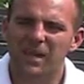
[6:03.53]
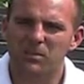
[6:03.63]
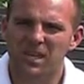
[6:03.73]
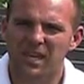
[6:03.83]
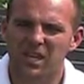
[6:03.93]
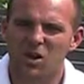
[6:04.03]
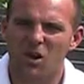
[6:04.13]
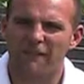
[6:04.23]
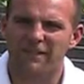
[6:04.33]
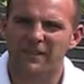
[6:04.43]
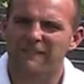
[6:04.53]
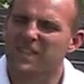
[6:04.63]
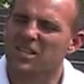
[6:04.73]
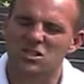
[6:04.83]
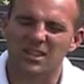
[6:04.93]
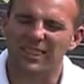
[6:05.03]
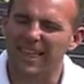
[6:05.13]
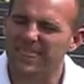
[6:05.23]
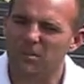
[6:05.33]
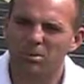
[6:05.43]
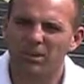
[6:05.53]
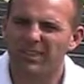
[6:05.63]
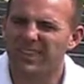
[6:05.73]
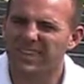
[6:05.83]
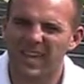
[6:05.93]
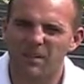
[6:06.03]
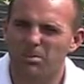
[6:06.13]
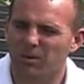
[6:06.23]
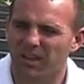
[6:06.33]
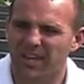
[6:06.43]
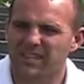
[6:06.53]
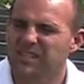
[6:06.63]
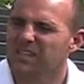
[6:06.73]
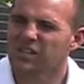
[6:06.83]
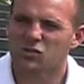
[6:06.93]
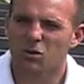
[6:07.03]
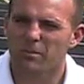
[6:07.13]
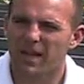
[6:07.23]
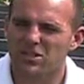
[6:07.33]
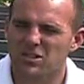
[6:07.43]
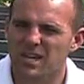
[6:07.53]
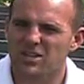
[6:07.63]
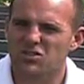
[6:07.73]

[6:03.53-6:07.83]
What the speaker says: Okay, now I want you to imagine the game kicking off.